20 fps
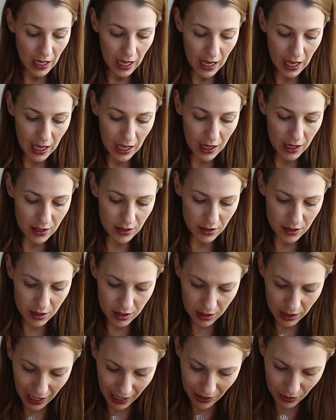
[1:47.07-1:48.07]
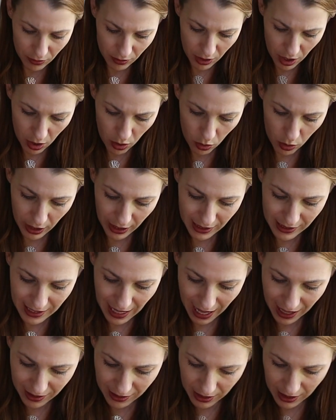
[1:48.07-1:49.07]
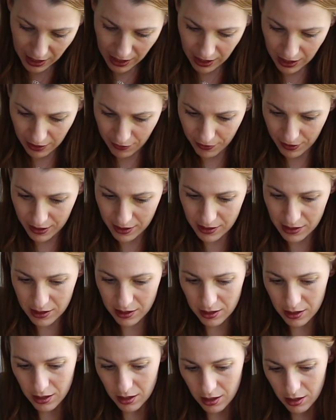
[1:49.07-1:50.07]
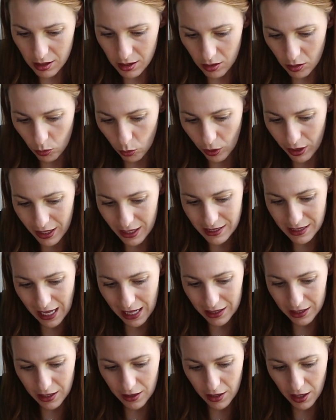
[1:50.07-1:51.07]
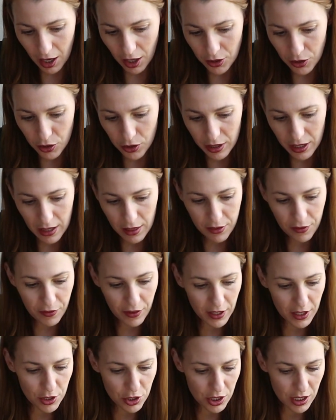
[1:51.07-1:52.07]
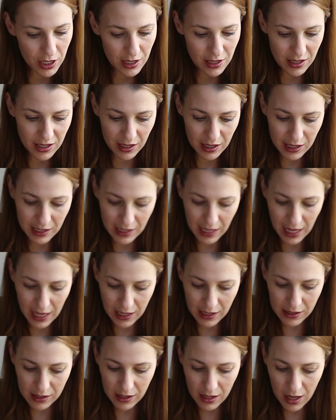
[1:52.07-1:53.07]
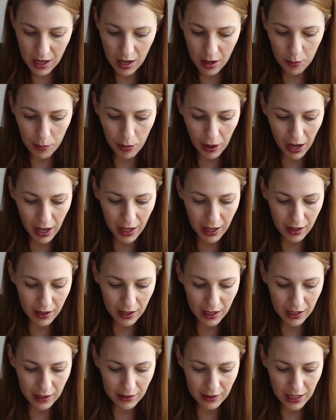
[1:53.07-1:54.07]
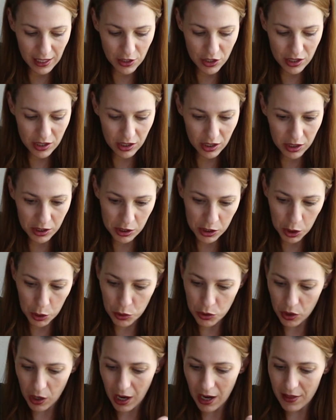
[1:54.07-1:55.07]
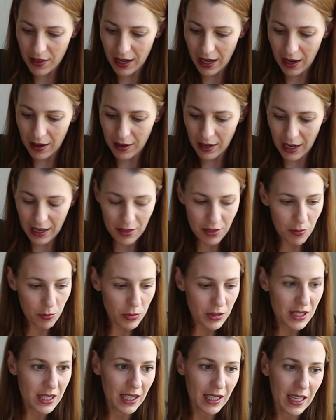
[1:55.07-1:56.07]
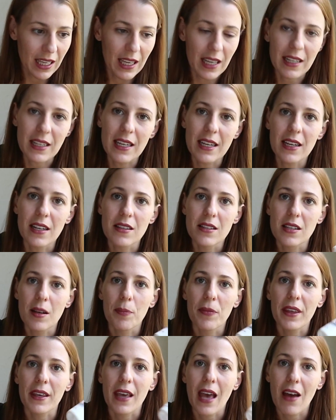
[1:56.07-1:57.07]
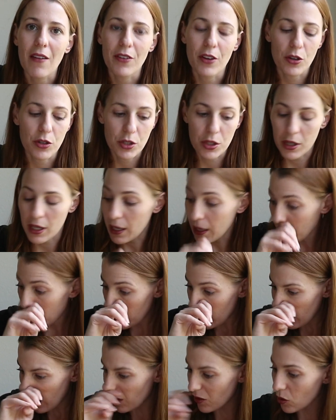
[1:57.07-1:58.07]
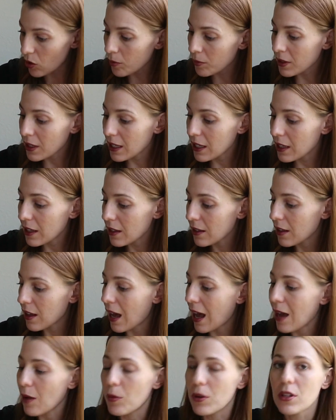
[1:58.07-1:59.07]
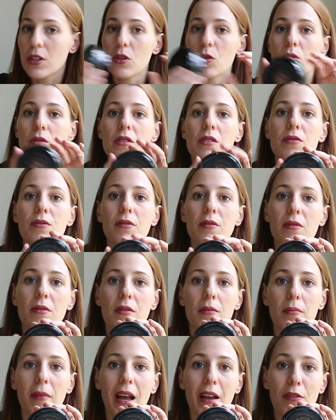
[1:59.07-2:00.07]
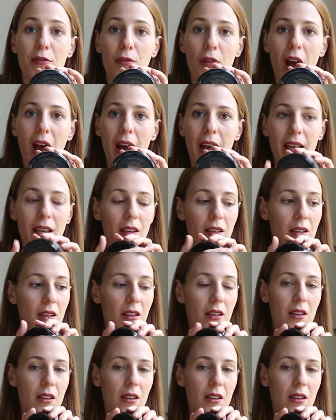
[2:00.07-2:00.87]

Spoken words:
And I don't know exactly if it's what exactly the underneath finish is to the snakes, but they just look so dry that I was thinking it needed something heavier duty. And normally I would use my Fry.